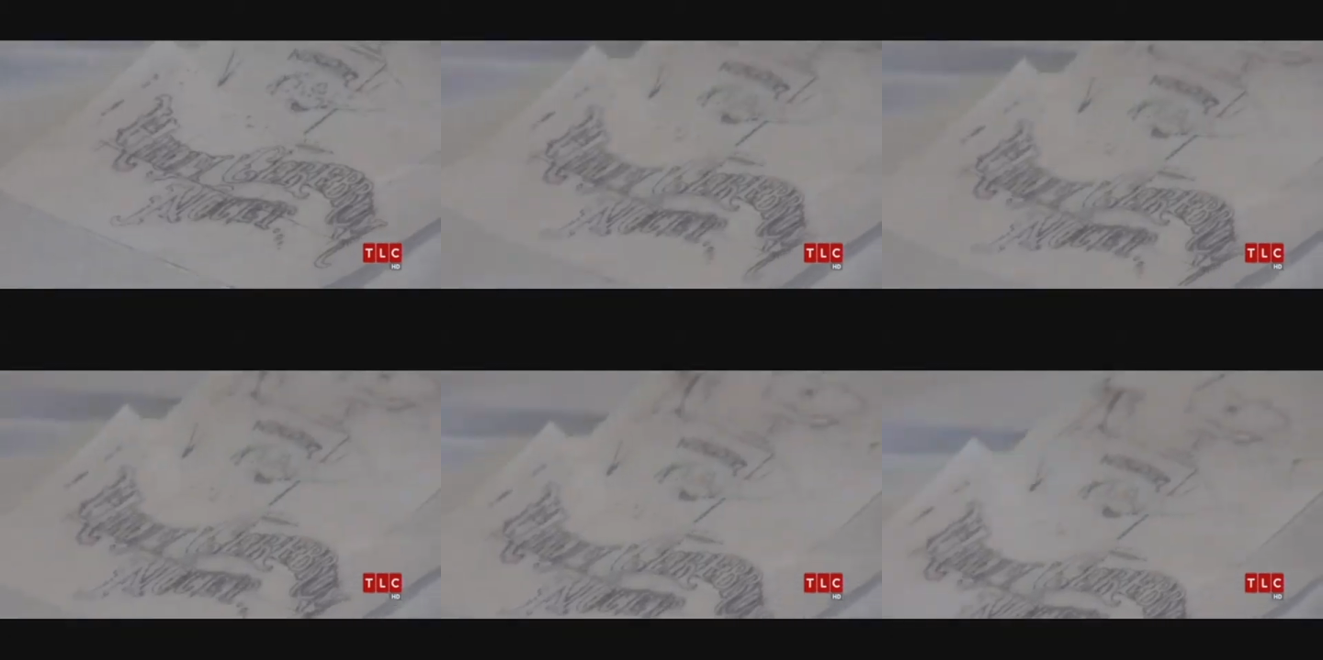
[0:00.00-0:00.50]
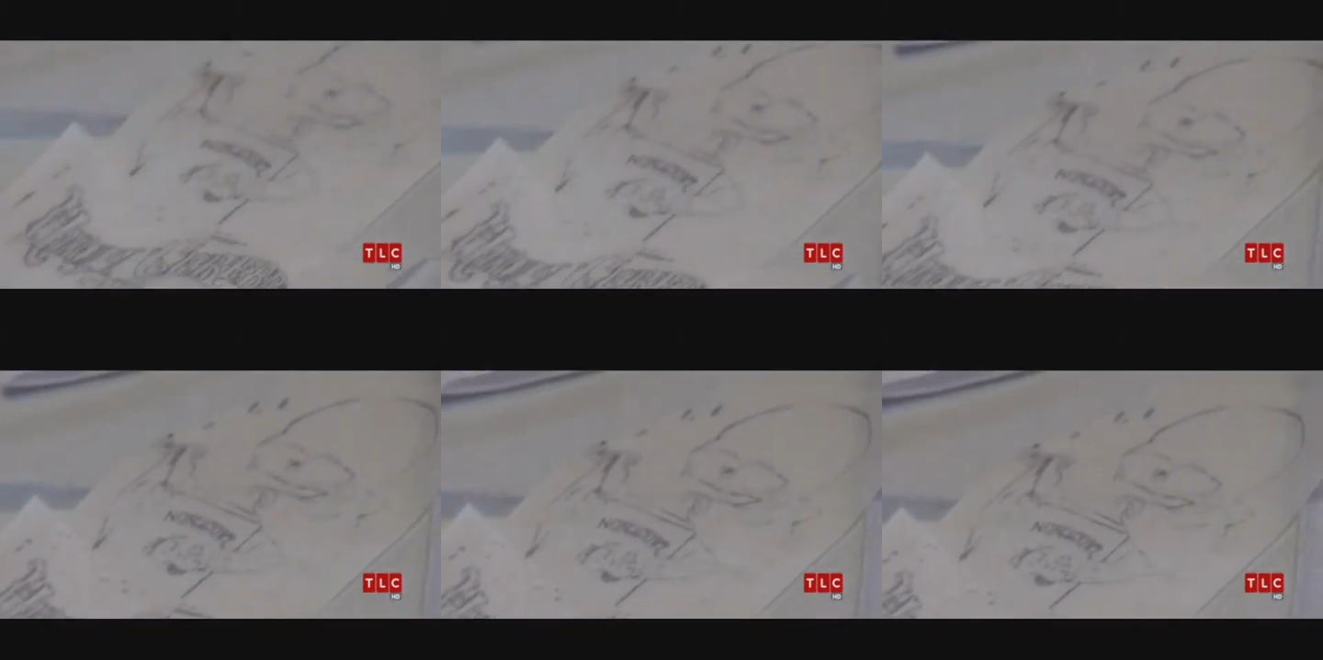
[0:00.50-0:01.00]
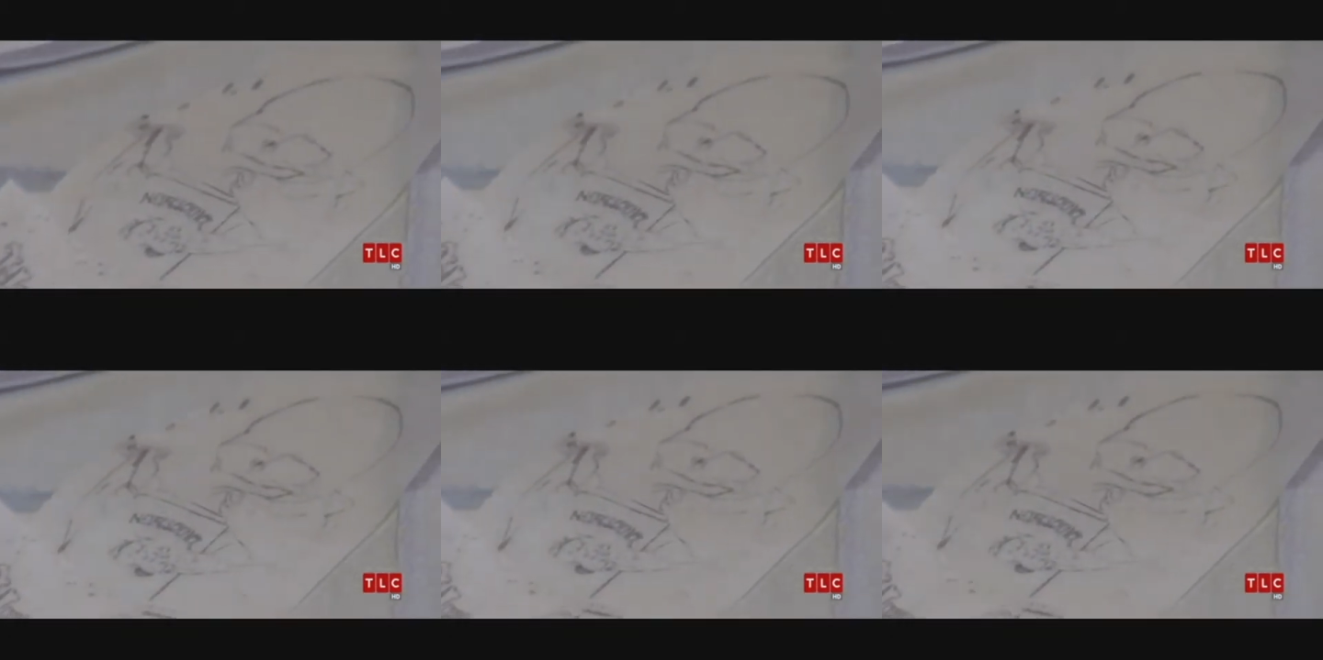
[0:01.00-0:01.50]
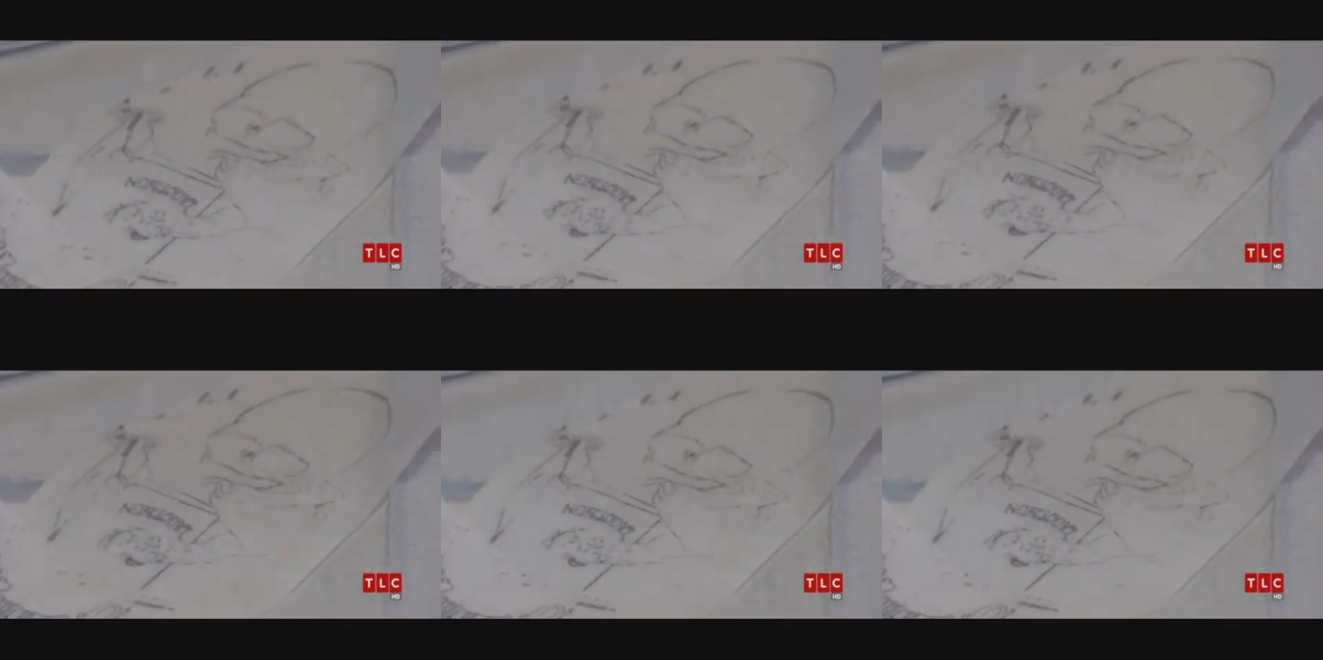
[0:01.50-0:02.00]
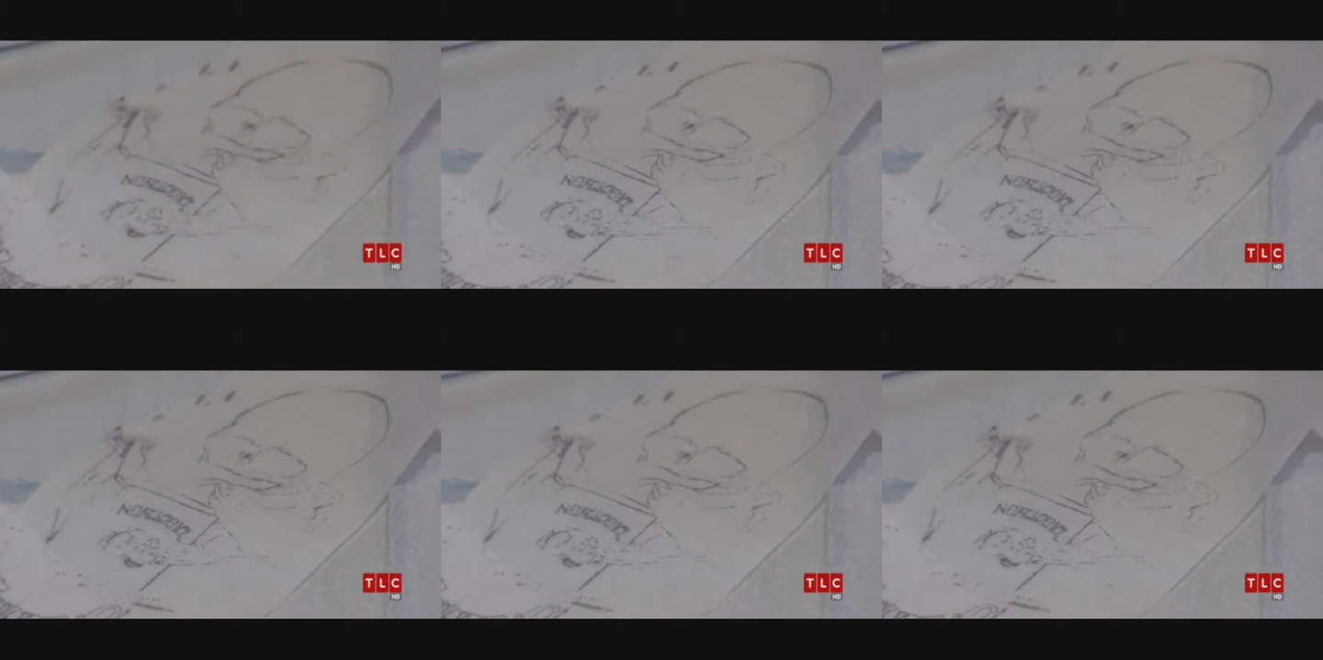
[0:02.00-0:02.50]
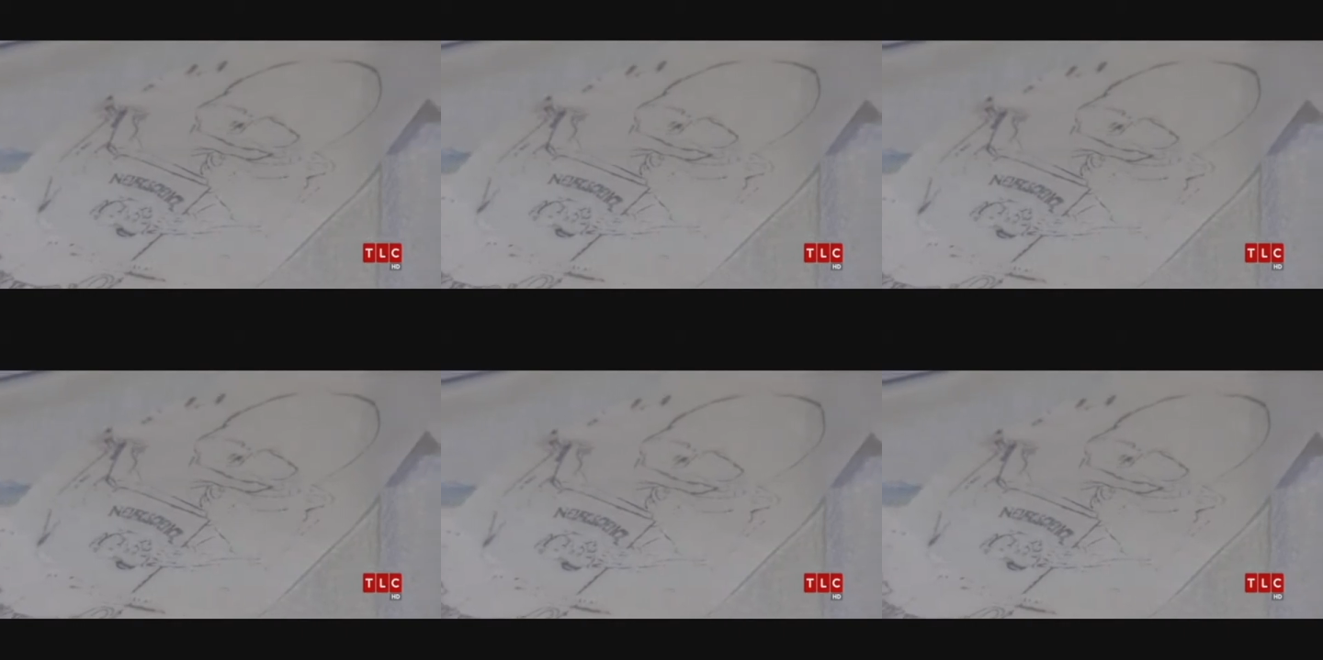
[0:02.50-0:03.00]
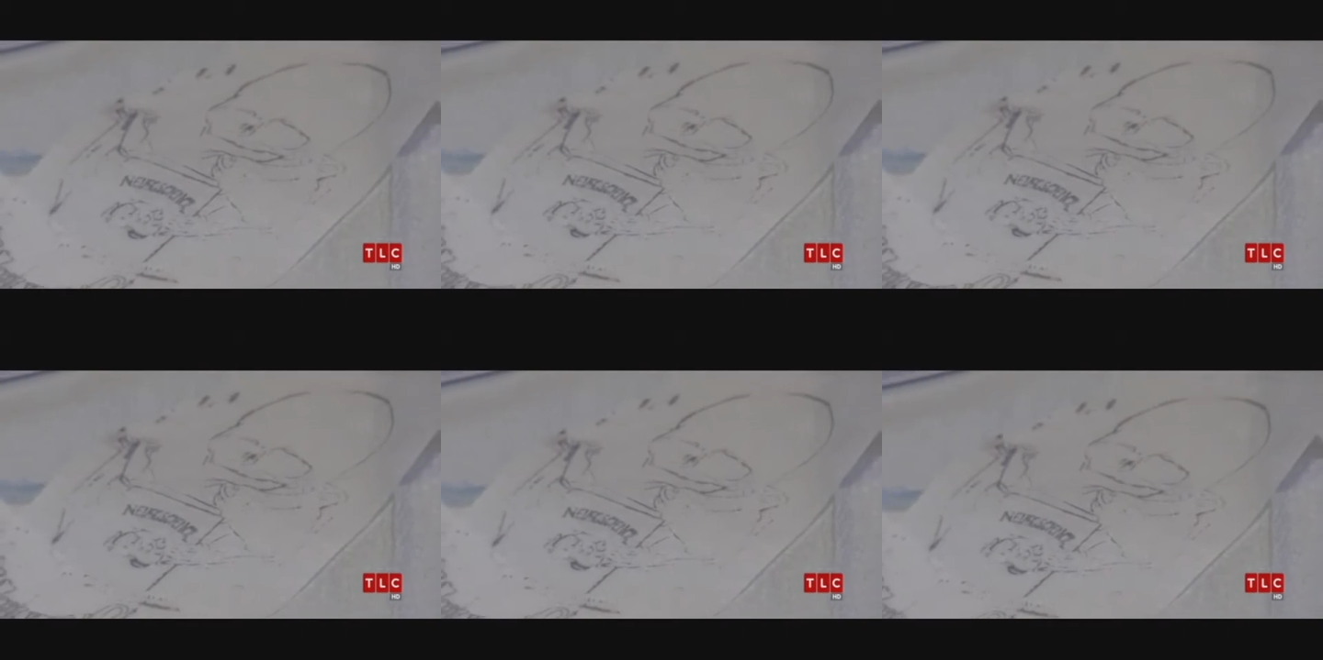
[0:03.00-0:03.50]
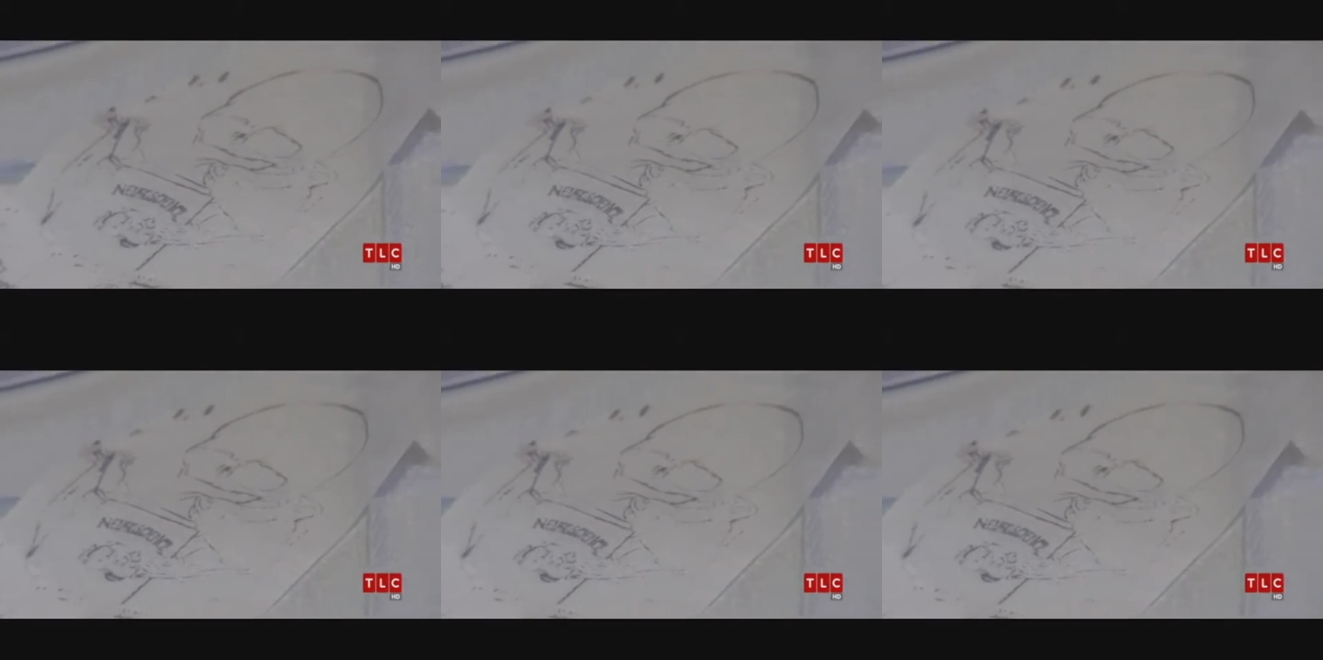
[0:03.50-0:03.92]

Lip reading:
Nobody's mouth can be seen.